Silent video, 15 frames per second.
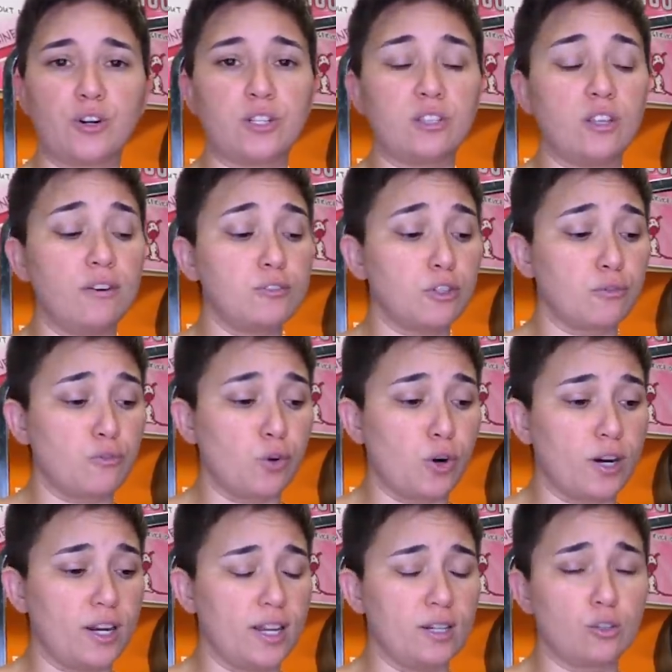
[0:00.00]
her and loved her
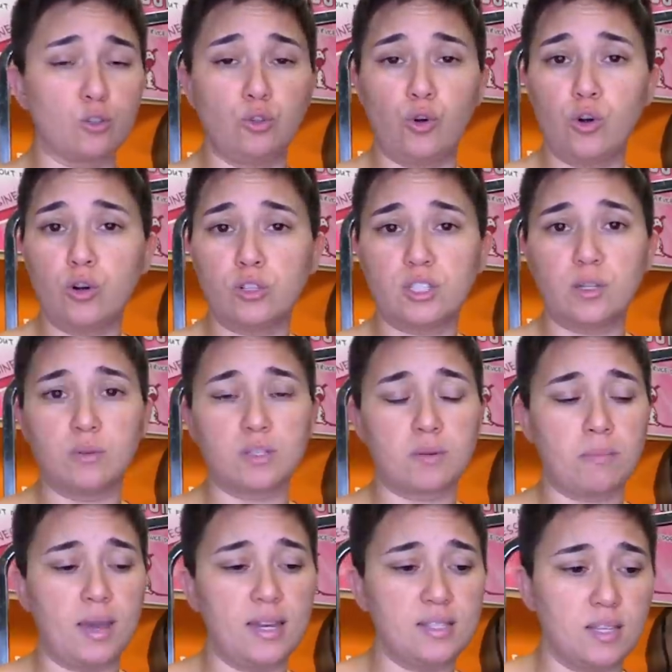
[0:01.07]
for it, and her loyalty was
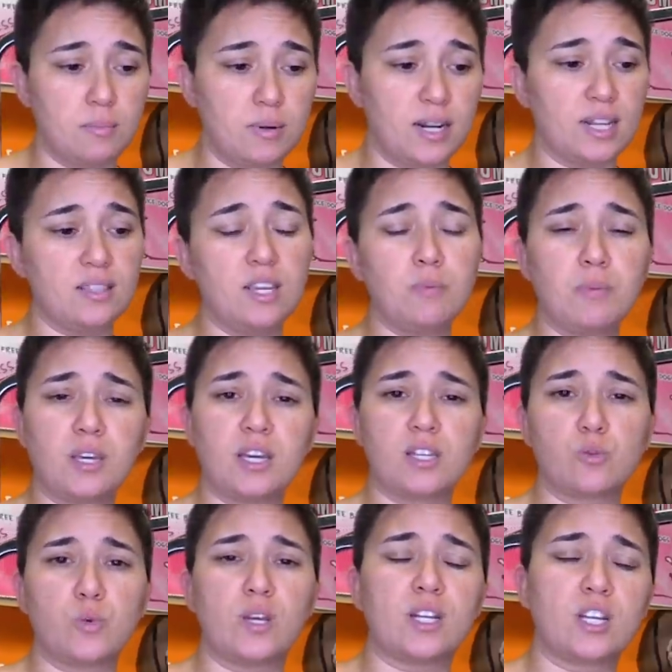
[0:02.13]
amazing. But I think
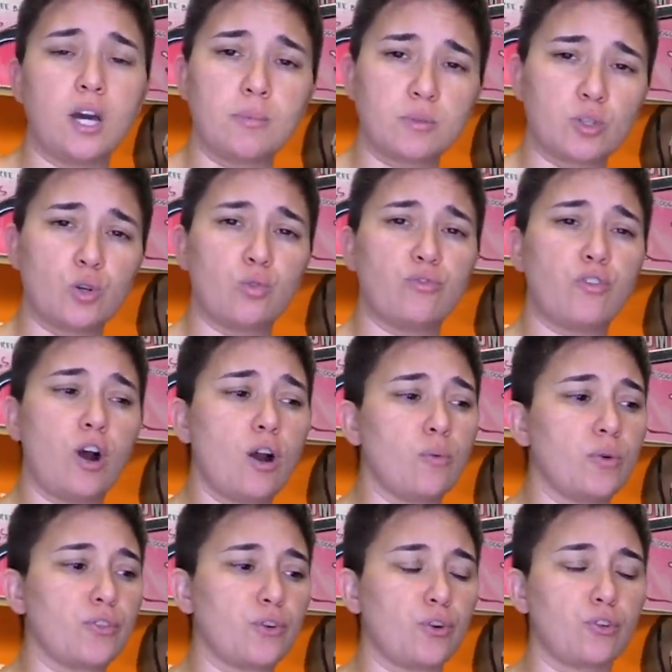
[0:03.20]
because we had come so far
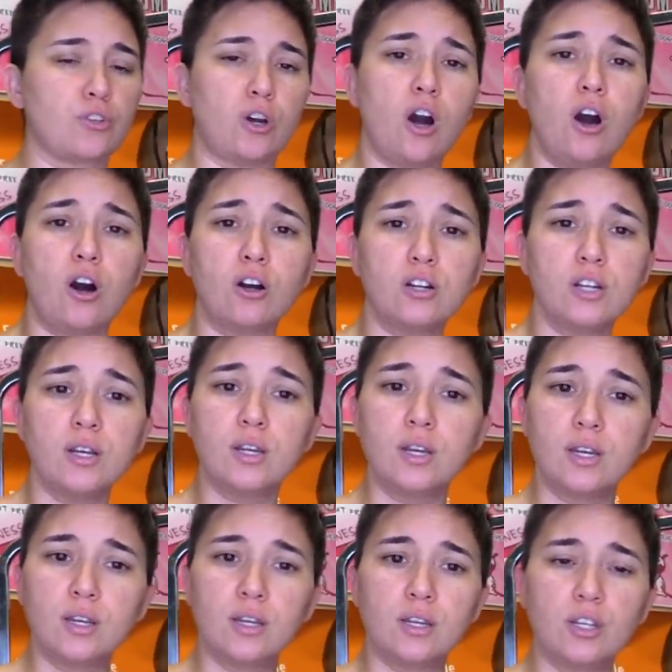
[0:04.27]
with her dog,
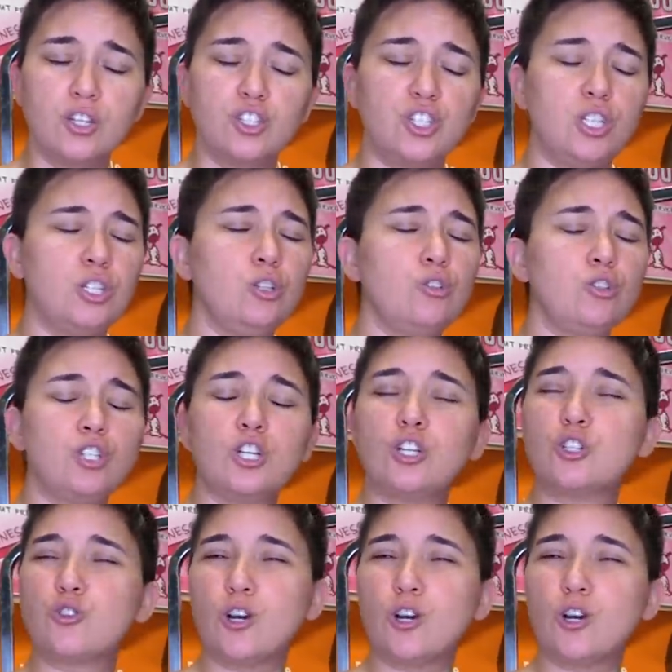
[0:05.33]
she knew she could